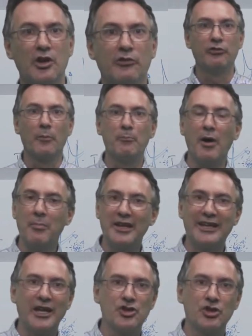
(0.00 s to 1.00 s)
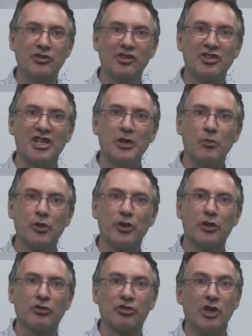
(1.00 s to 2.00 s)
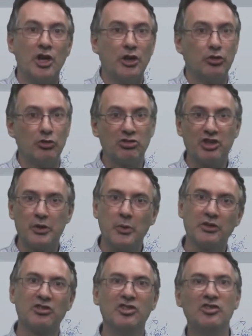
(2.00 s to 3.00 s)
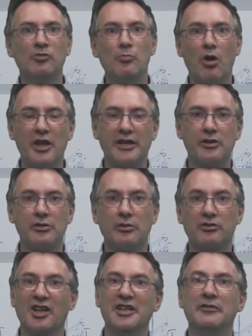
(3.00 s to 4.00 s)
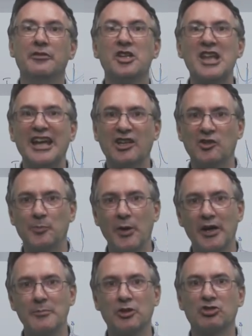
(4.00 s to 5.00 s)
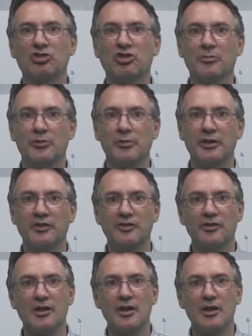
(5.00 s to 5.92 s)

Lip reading: from publications and keywords to sequences, molecules, and even experiment summaries.